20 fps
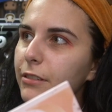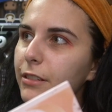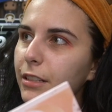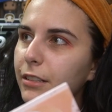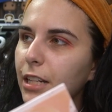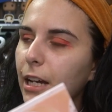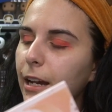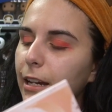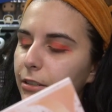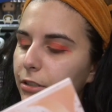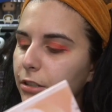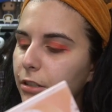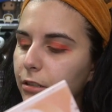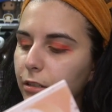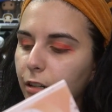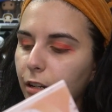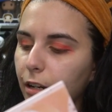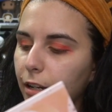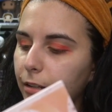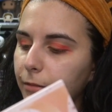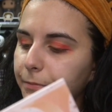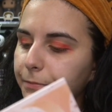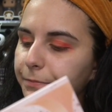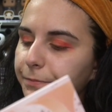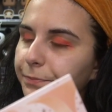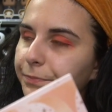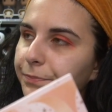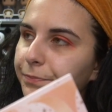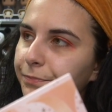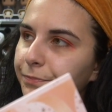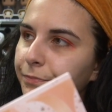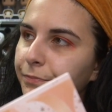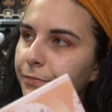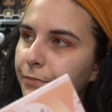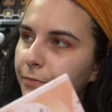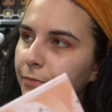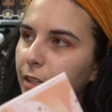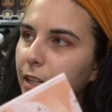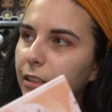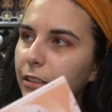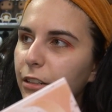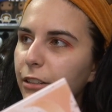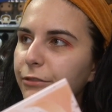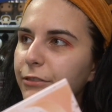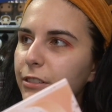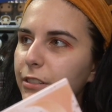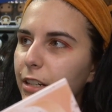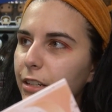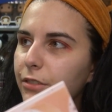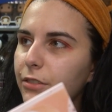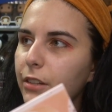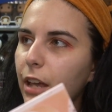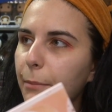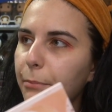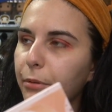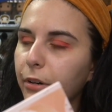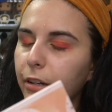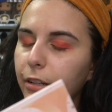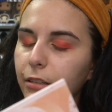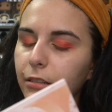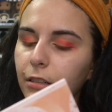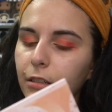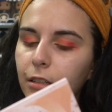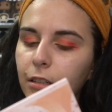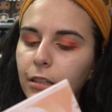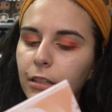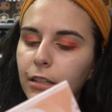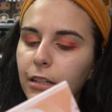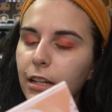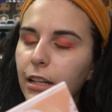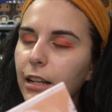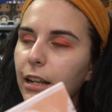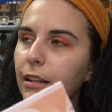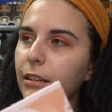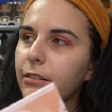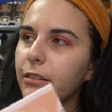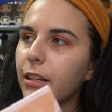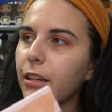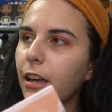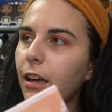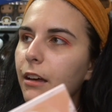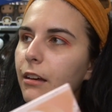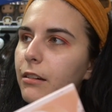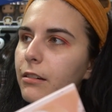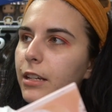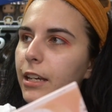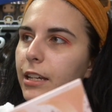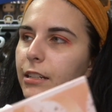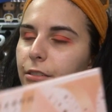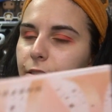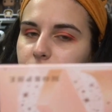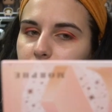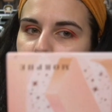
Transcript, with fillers: was attached or not. I don't know if it was like separate. And then I was like, oh, okay, so